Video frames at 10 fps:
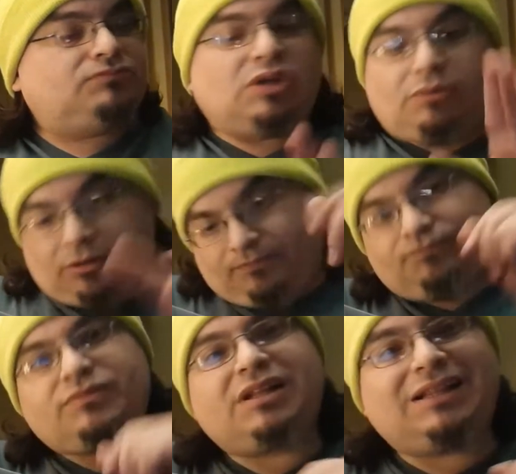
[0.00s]
well,
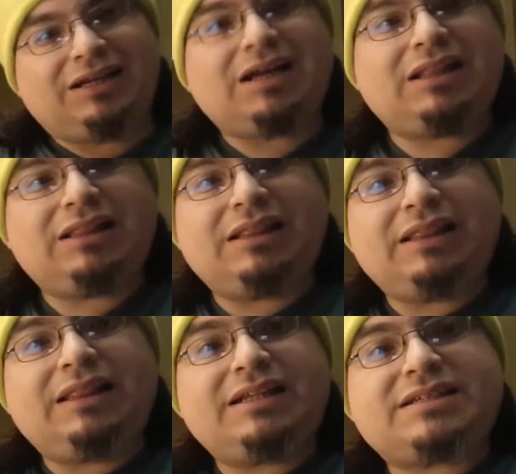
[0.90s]

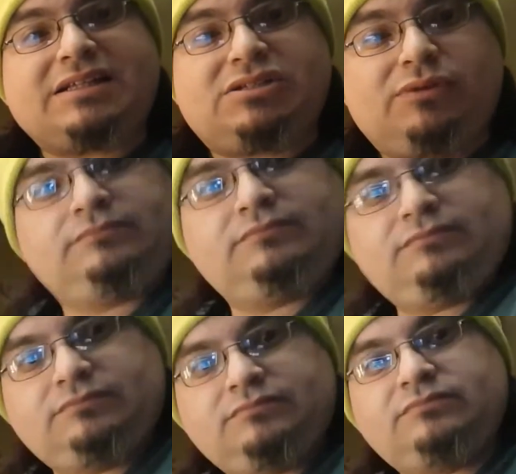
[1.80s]
let's get to it.
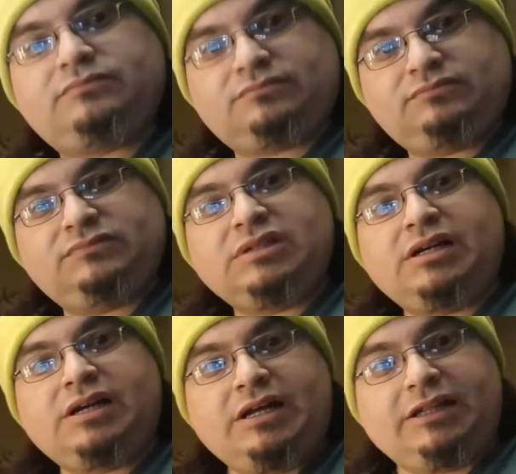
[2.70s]

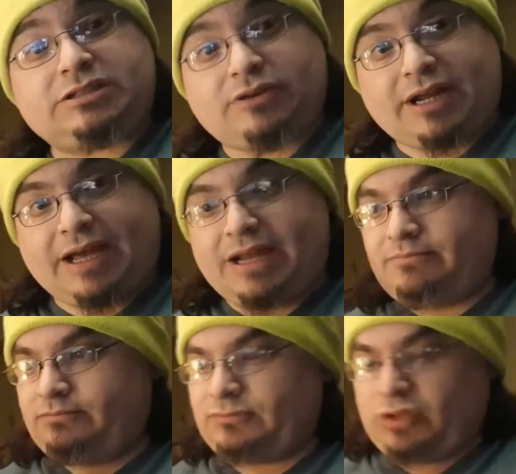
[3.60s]
Let's go on ahead,
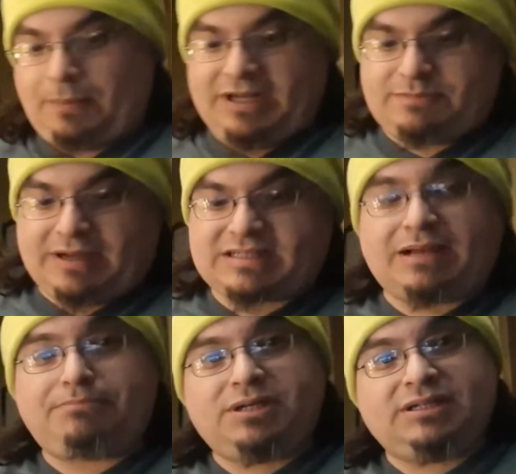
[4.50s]
open this box
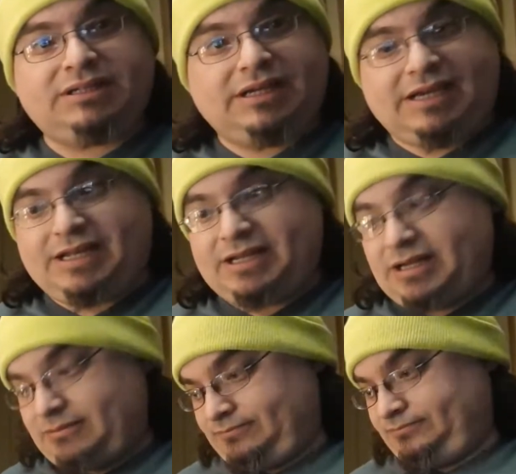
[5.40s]
up, and I'll